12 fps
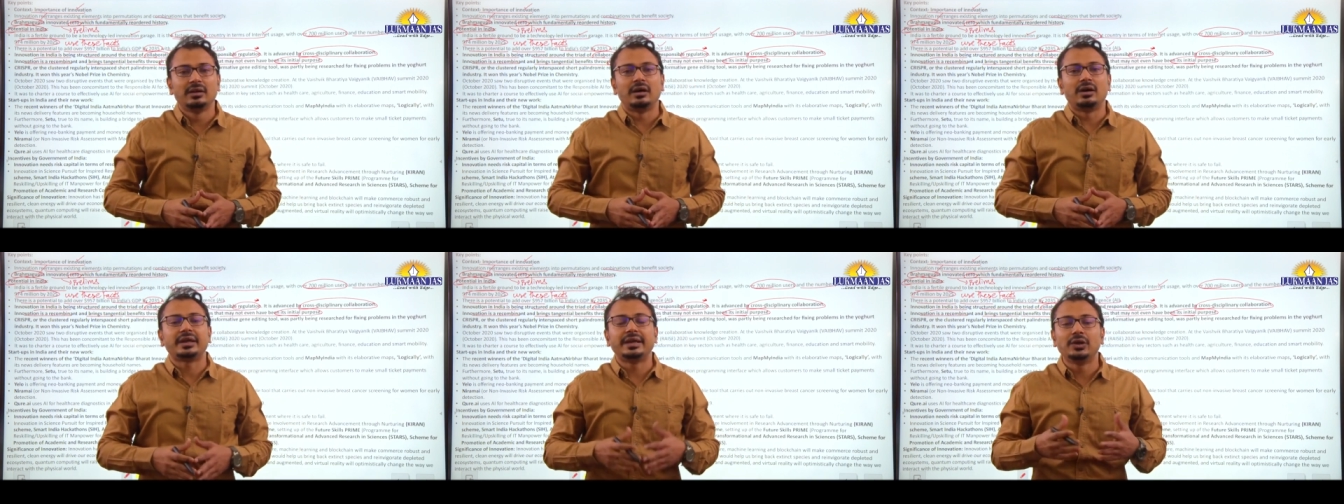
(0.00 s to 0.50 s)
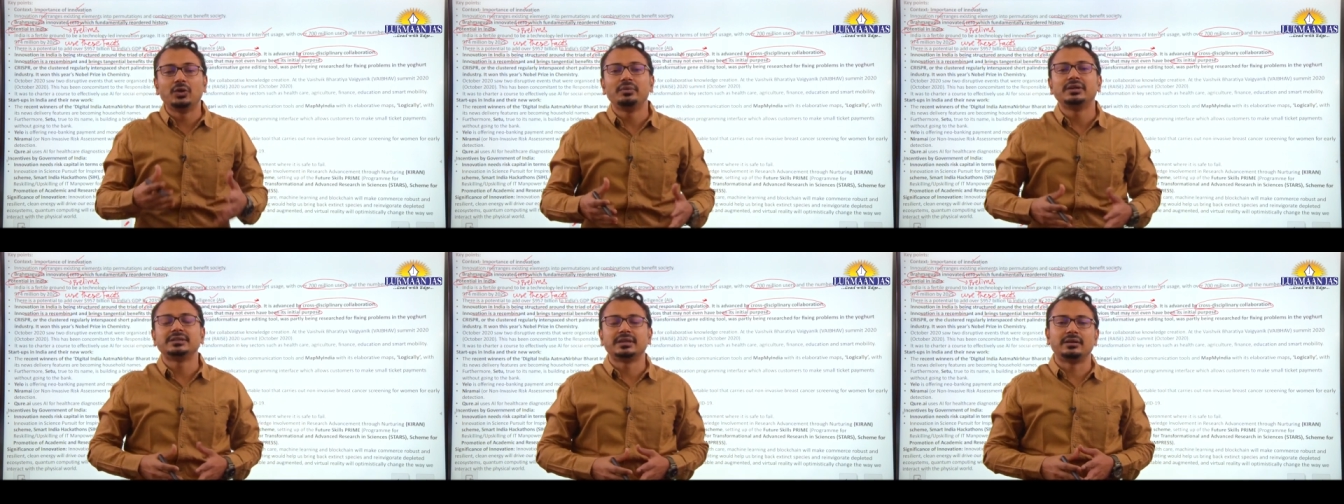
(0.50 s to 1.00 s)
or
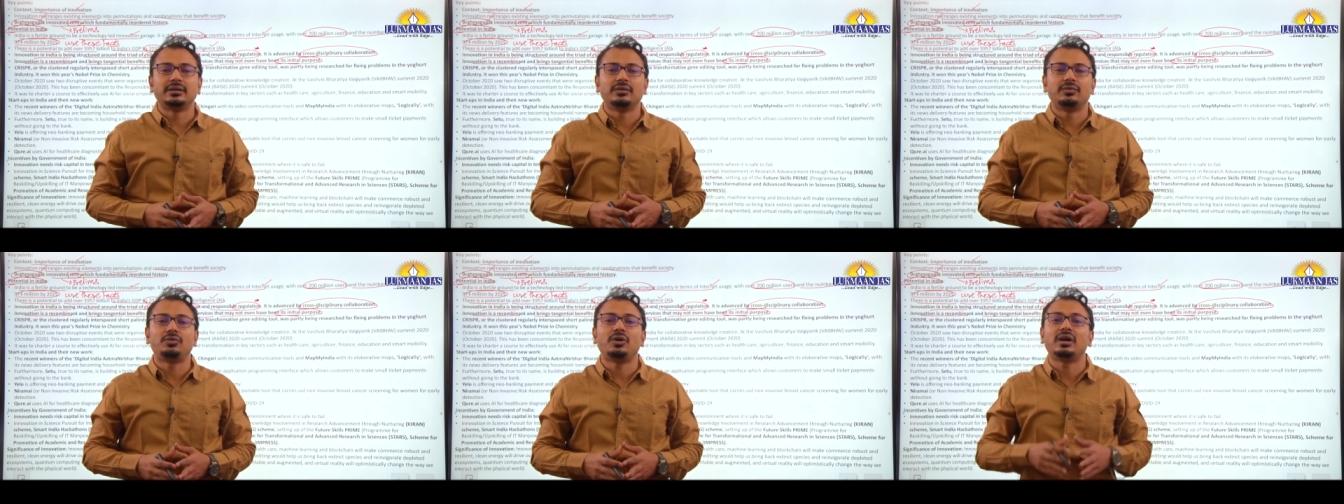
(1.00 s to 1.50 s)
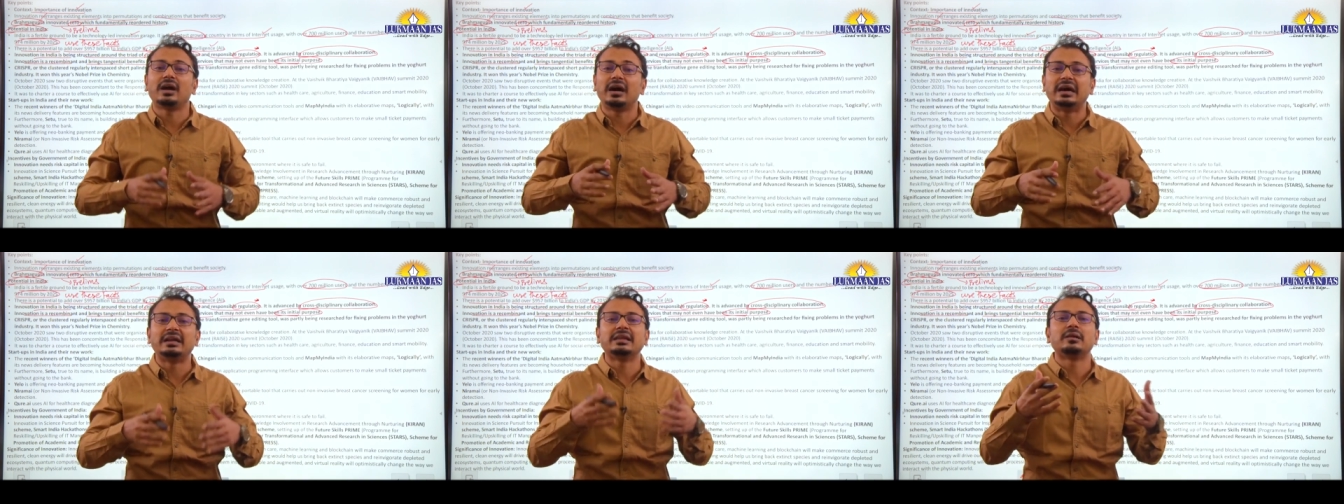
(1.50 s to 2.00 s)
innovation for
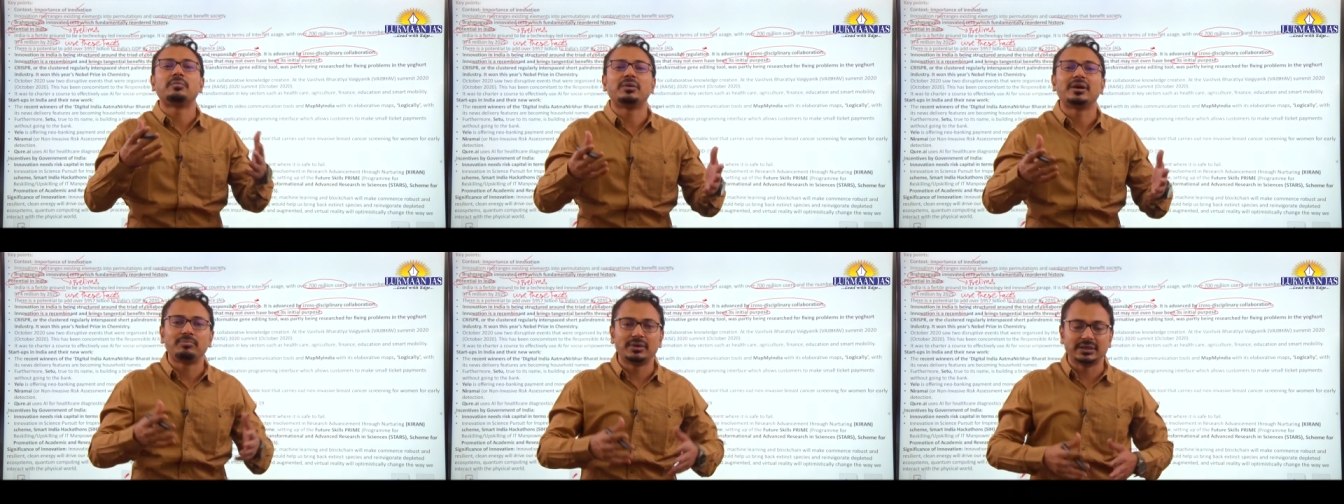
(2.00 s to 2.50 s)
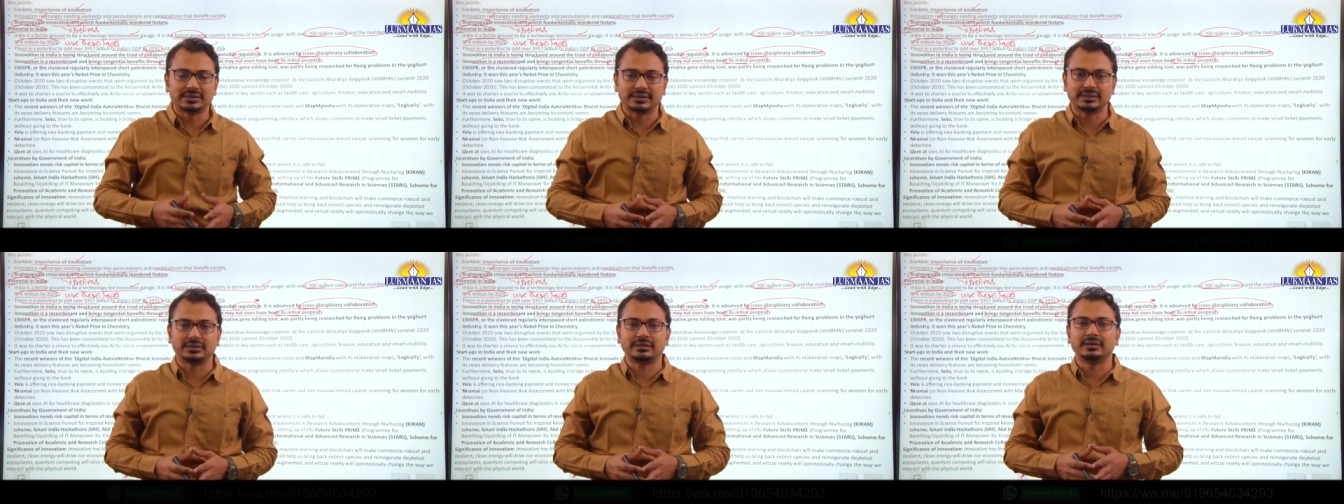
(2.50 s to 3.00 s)
another
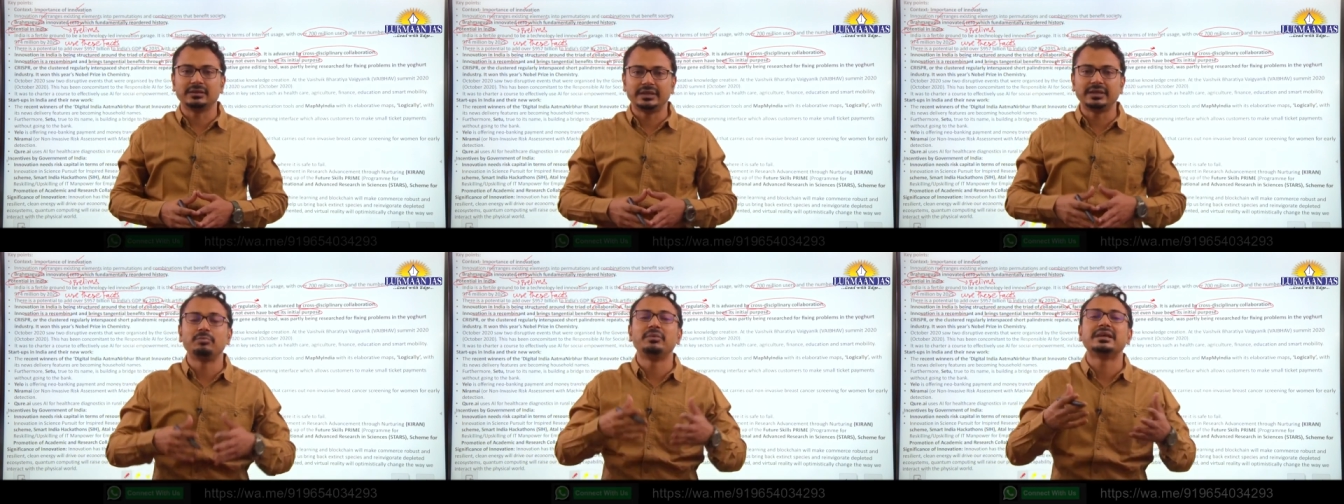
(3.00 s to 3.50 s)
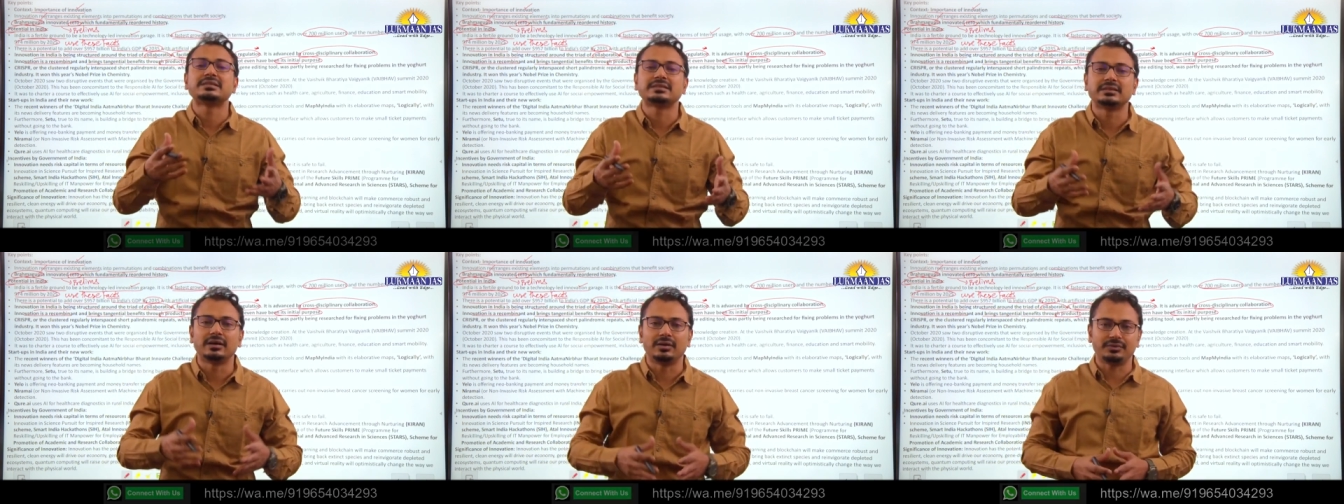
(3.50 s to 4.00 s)
purpose it may
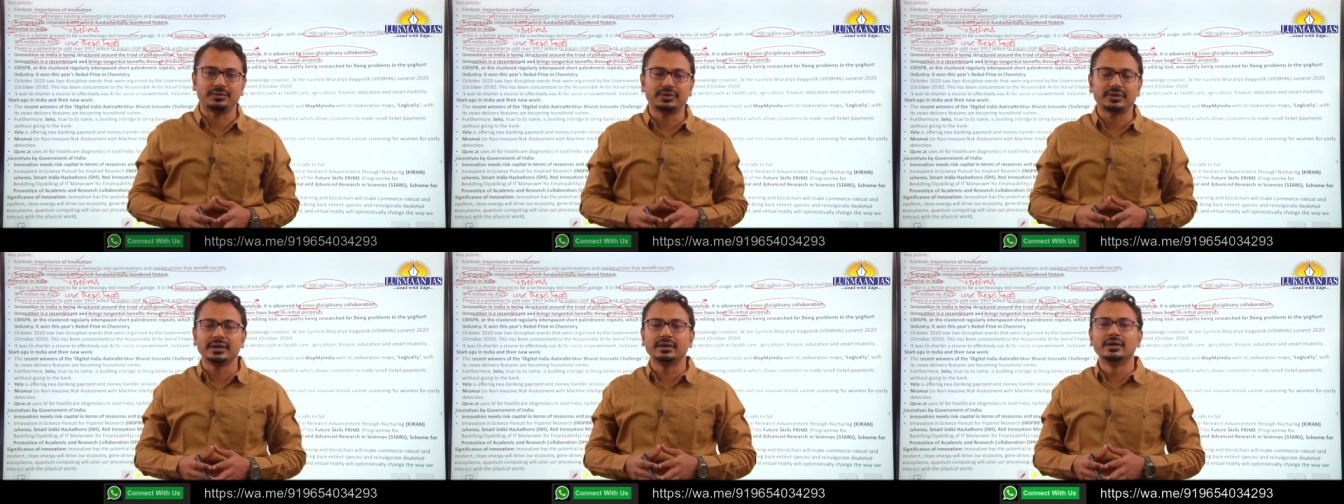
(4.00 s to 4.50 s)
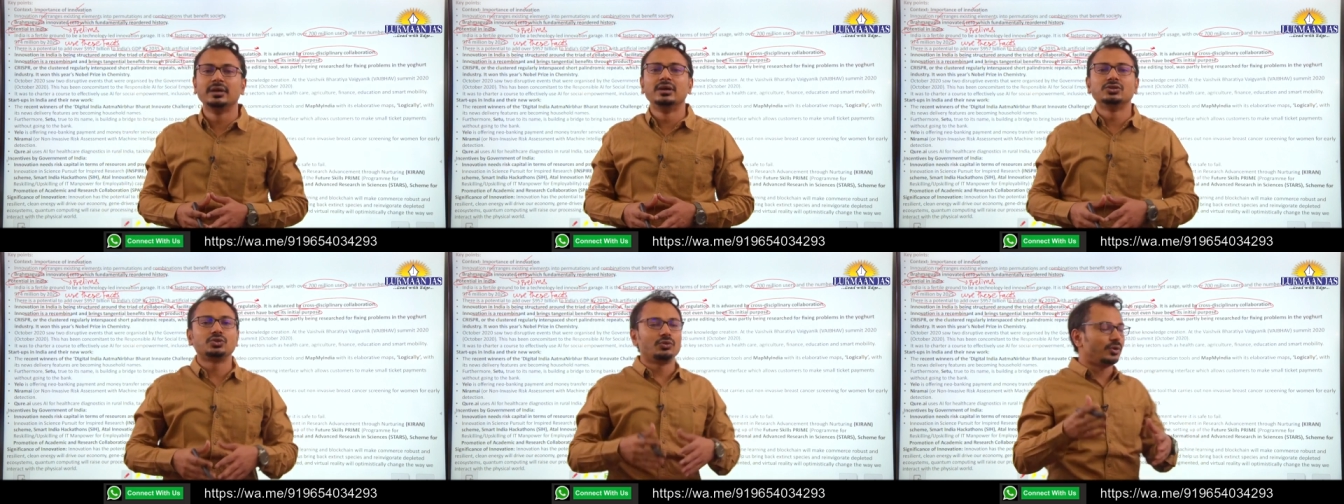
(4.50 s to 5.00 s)
serve. Okay.
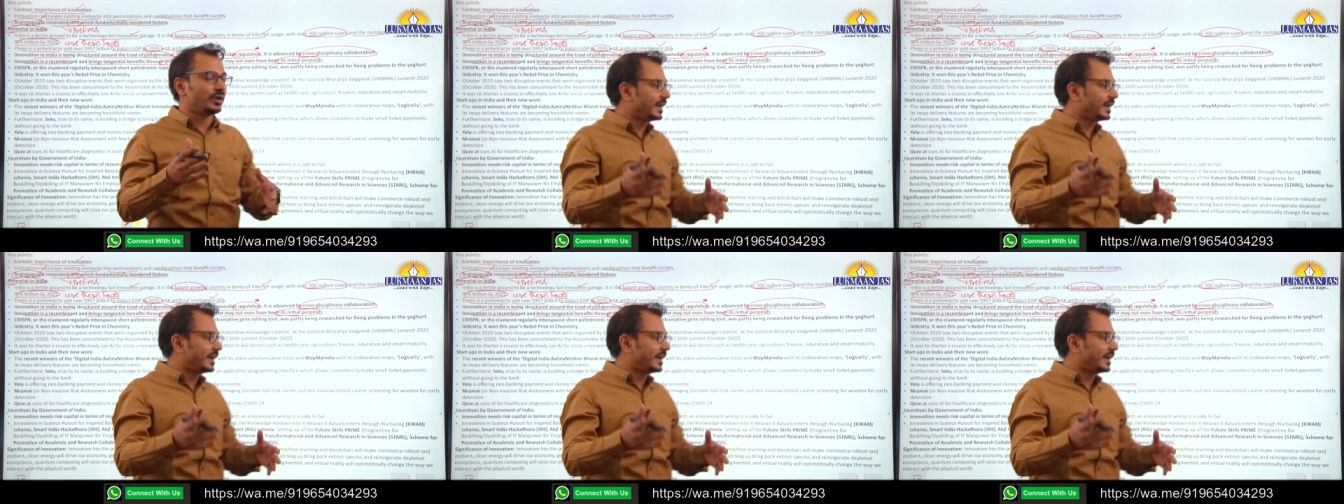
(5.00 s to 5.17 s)
So, for